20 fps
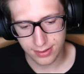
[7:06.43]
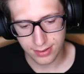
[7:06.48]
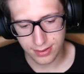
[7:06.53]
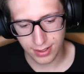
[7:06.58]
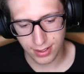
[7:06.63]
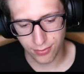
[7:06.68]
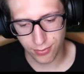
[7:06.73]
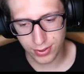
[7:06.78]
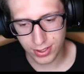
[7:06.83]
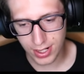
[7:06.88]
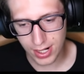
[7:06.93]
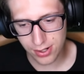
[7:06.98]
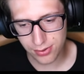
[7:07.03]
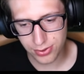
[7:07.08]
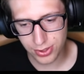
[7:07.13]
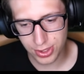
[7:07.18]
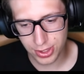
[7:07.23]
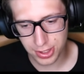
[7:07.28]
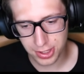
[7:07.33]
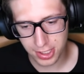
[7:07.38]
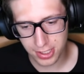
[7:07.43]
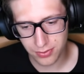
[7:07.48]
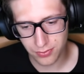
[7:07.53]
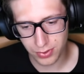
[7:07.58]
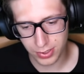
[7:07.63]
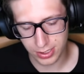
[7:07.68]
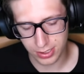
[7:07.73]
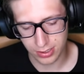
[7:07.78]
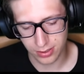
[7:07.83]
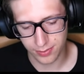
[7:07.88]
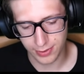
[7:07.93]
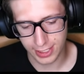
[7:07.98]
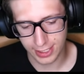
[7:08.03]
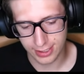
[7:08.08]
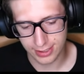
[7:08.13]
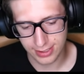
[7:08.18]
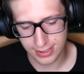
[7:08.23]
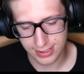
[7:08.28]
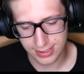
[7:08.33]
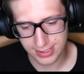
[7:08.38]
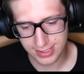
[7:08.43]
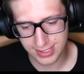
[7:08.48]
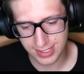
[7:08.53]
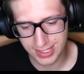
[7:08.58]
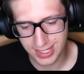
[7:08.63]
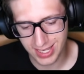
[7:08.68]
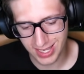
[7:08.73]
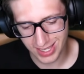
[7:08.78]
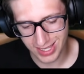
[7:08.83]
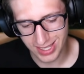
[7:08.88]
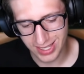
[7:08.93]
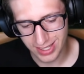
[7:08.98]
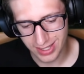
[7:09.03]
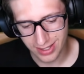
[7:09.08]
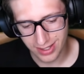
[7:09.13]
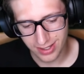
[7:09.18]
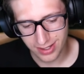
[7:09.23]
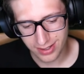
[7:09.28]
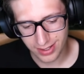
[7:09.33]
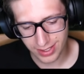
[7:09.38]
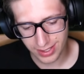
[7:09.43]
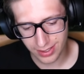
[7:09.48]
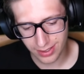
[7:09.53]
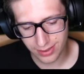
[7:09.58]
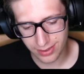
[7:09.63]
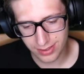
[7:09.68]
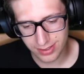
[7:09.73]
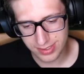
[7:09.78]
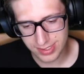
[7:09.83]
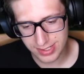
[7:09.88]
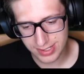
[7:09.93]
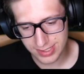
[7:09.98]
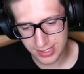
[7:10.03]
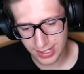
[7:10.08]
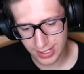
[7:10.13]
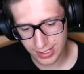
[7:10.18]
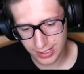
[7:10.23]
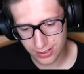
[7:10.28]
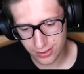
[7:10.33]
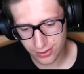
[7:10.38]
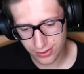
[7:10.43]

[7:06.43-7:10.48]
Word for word: I wonder how thin we could make this. Like, this entire